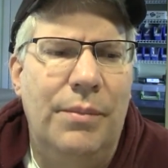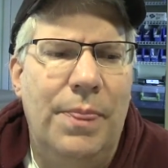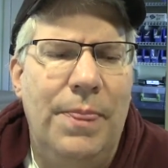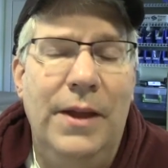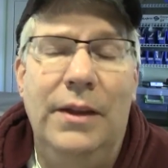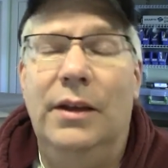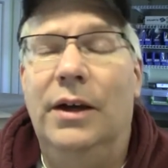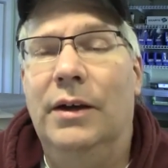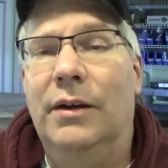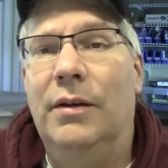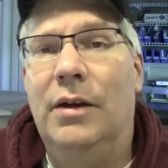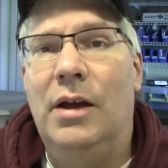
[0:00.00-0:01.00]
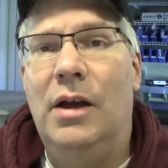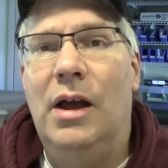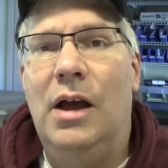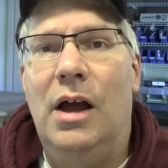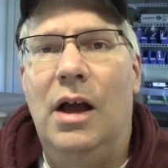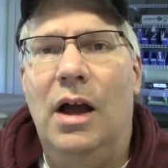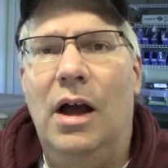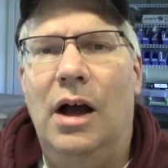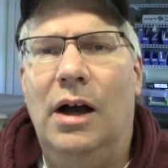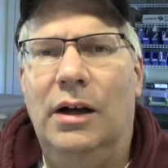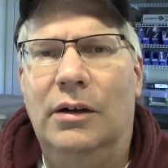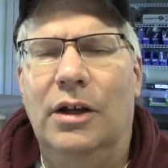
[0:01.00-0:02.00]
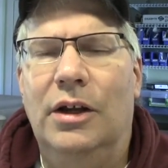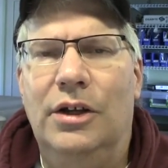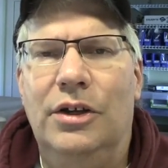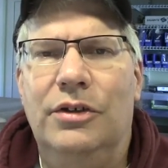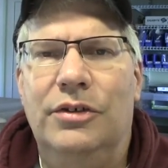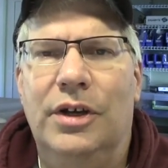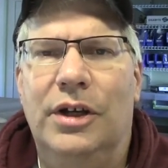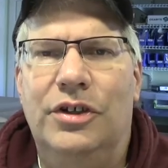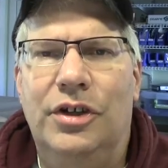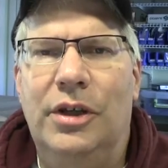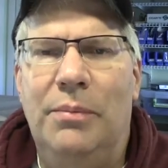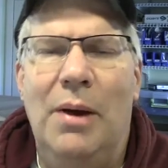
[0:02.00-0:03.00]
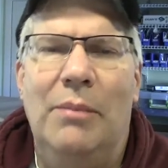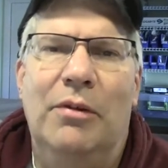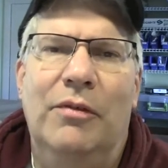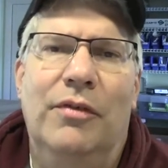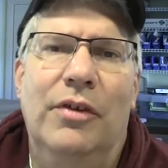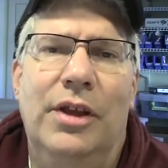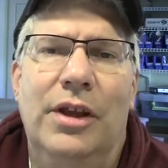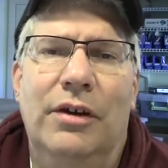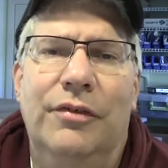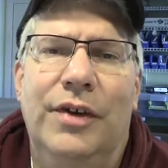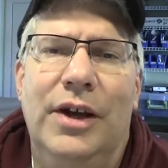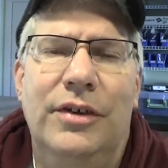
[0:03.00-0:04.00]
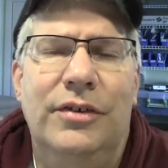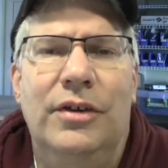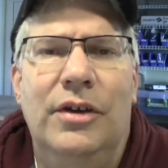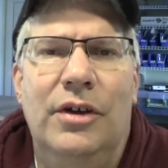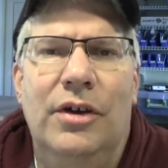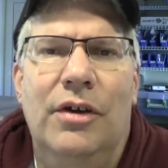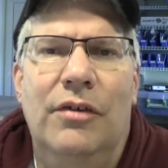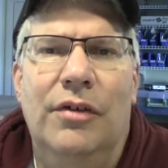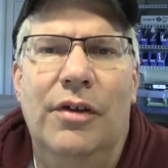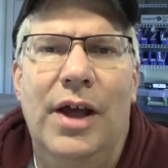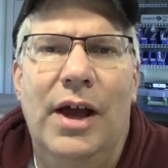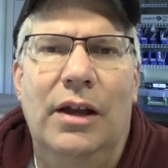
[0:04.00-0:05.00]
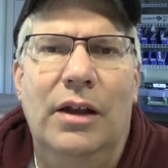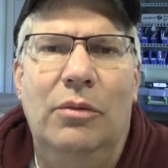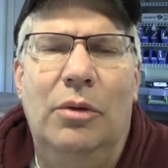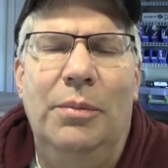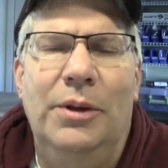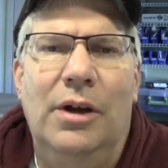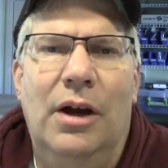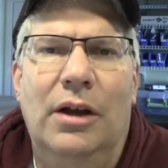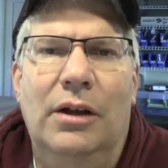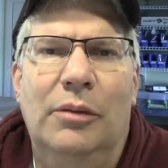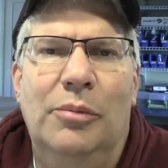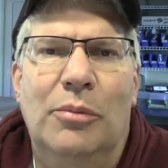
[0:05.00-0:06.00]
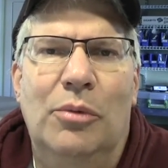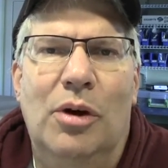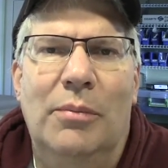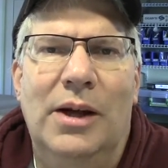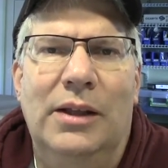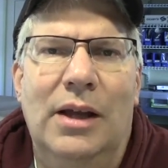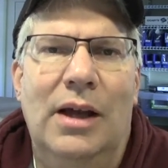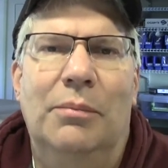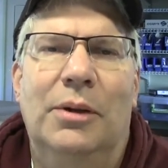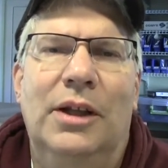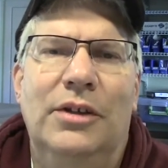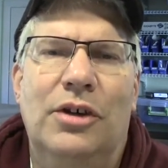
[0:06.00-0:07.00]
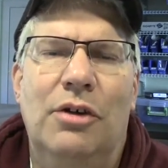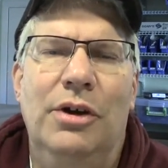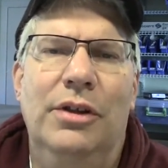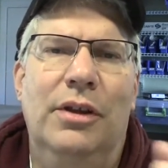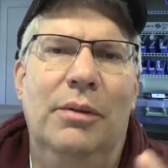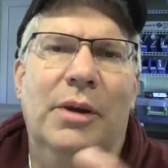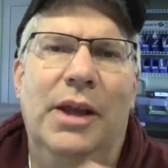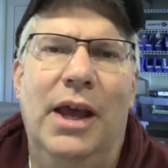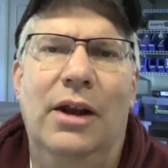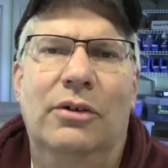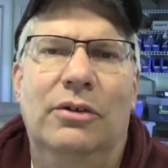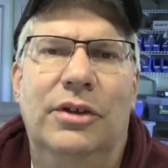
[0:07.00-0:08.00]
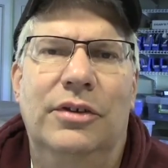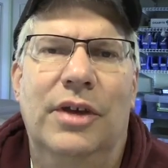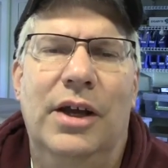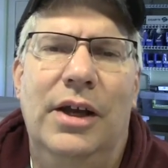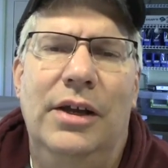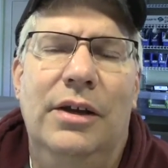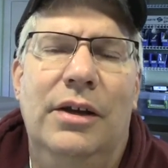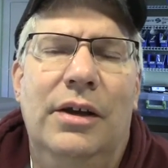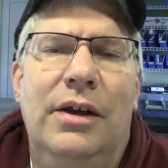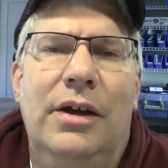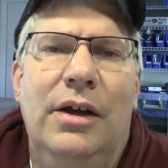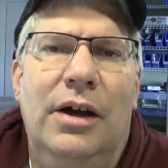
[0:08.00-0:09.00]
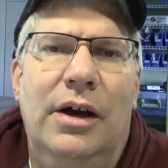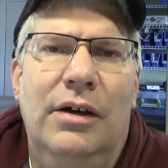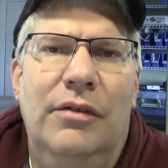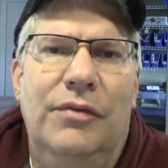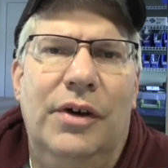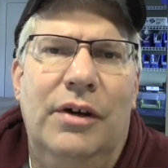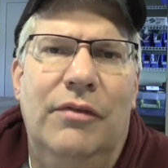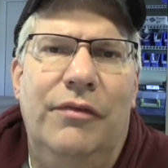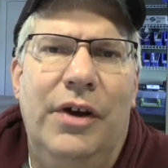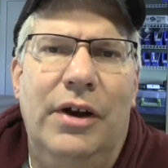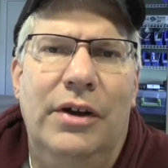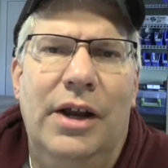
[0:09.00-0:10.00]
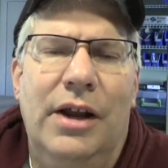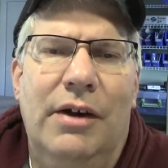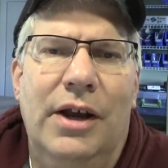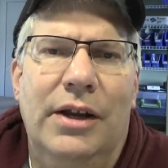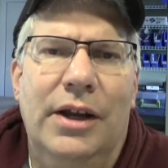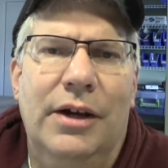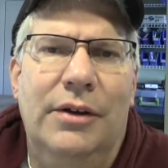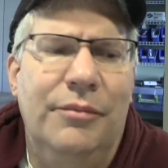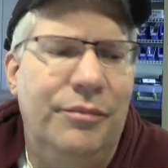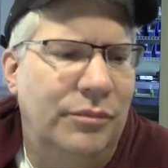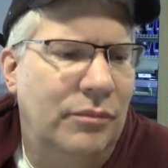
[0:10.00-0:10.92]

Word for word: then uh, I'm going to use uh, ChiliPeppr for the interface for that, and we'll be talking a little bit more about that. But let's go into the mechanical design of uh, Faraday right now.